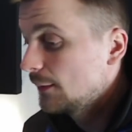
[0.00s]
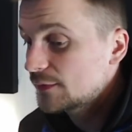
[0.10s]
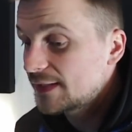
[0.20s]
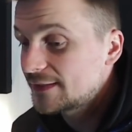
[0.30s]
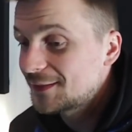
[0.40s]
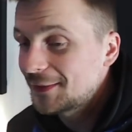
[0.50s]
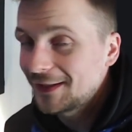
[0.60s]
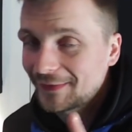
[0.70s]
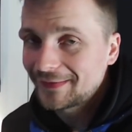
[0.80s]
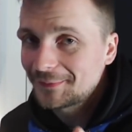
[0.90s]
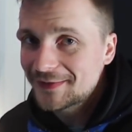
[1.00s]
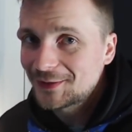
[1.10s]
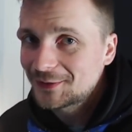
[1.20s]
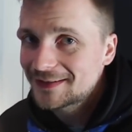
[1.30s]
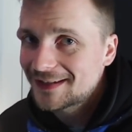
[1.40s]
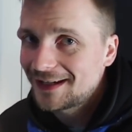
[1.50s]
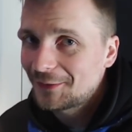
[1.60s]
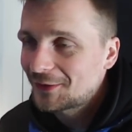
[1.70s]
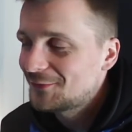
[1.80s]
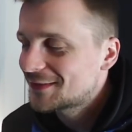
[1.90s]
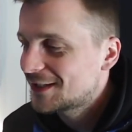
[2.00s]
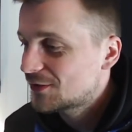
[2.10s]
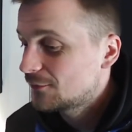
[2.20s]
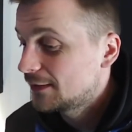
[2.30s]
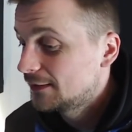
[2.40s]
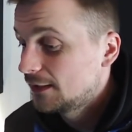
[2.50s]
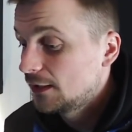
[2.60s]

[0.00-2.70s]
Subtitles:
but said to Bielsa, I'm still going to say how the conversation went,